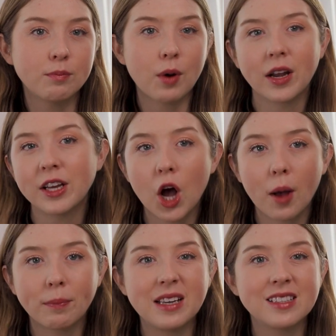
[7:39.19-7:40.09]
body
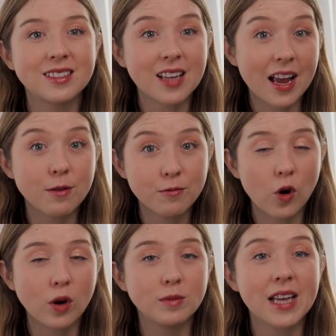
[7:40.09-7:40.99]
copy, sign-up
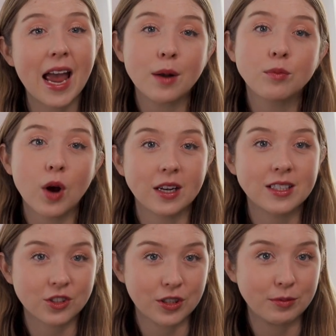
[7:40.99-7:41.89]
forms, and product
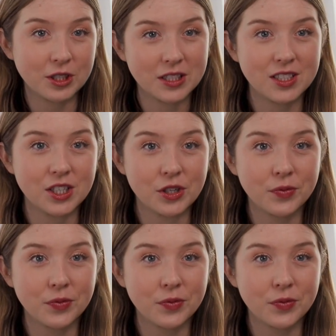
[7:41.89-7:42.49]
descriptions too.